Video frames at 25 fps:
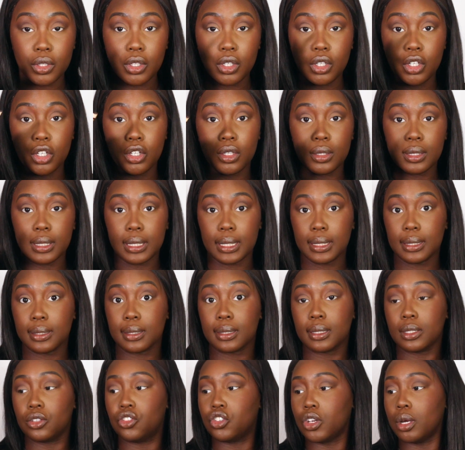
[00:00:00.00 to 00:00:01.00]
going to use
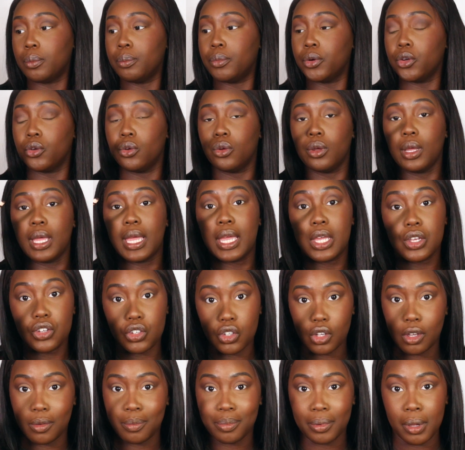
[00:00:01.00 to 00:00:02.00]
this Jumbo Hair
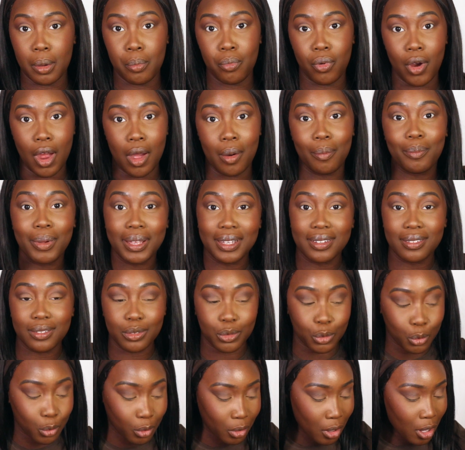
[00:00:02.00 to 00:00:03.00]
Shop brown
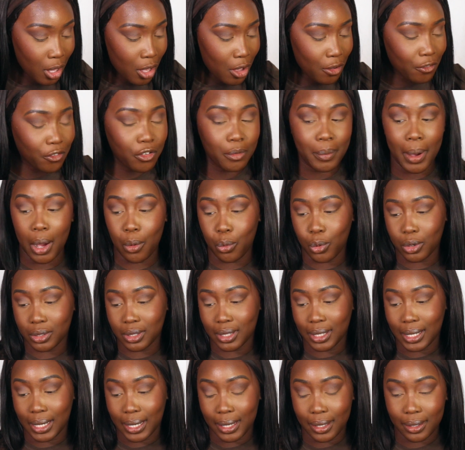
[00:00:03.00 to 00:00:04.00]
pencil for my
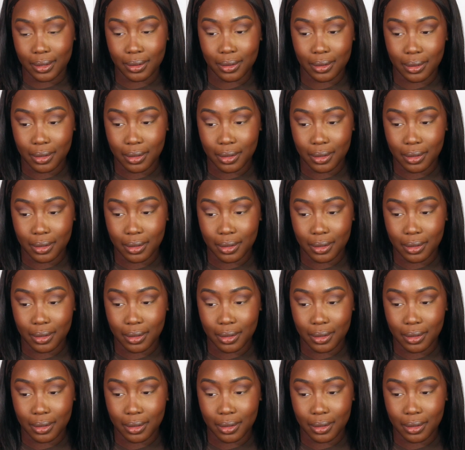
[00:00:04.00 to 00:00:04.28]
waterline.